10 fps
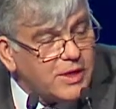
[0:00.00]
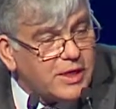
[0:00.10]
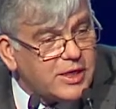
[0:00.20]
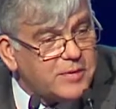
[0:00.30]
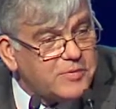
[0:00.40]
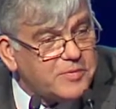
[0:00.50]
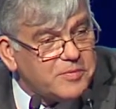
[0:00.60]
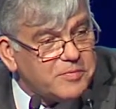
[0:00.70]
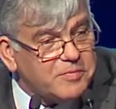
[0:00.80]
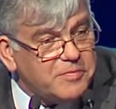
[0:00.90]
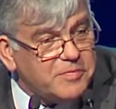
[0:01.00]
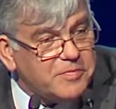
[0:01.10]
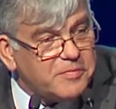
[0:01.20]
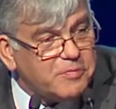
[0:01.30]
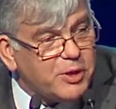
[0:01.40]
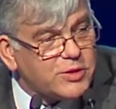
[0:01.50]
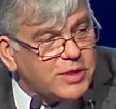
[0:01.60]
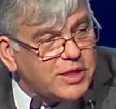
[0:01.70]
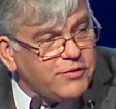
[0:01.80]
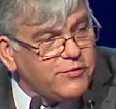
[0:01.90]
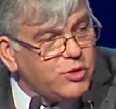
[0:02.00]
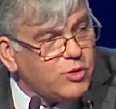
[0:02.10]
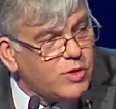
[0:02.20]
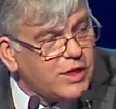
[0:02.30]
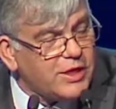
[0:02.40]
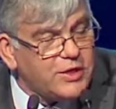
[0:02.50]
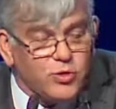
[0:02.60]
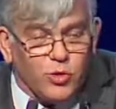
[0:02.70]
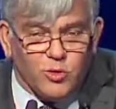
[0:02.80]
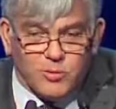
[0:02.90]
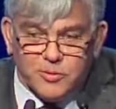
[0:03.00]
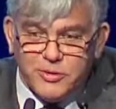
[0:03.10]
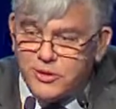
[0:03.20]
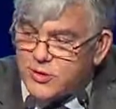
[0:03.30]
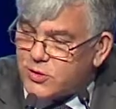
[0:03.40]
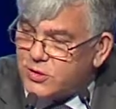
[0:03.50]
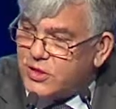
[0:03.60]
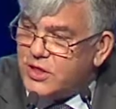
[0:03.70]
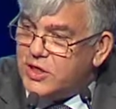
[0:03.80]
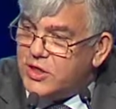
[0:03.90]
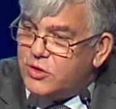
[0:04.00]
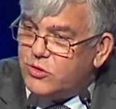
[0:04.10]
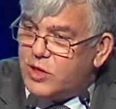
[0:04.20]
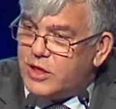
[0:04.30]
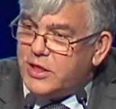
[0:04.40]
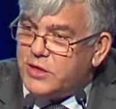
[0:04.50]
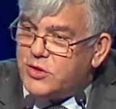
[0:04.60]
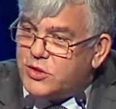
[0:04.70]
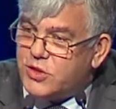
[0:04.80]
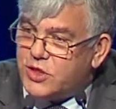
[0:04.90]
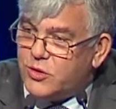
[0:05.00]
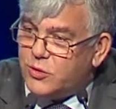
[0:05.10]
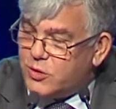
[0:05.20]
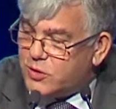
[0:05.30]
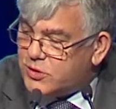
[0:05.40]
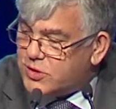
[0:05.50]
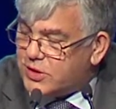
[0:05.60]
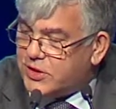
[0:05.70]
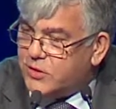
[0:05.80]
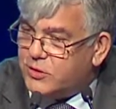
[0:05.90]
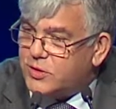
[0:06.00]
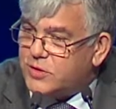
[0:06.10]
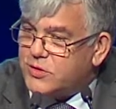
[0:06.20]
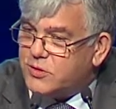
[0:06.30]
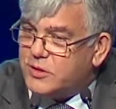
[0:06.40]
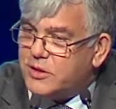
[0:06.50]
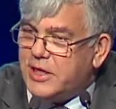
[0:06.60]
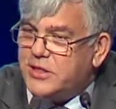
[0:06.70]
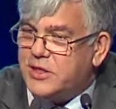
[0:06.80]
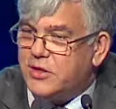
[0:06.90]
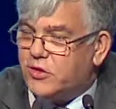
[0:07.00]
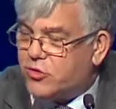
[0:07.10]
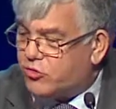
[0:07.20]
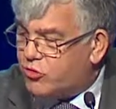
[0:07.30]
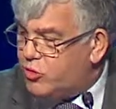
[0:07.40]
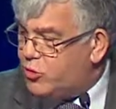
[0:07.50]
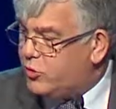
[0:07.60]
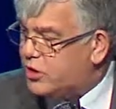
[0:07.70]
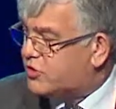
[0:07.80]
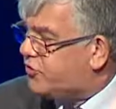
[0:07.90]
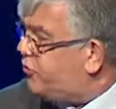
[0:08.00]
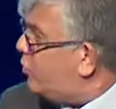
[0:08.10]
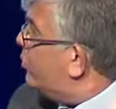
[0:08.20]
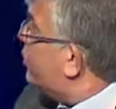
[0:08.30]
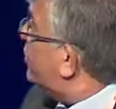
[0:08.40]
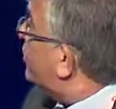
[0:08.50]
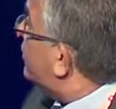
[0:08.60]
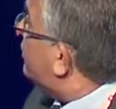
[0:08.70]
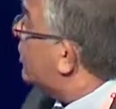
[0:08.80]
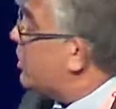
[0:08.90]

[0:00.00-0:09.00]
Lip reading: But if you are a normal person, you like to know that the cycle is getting through its full curve,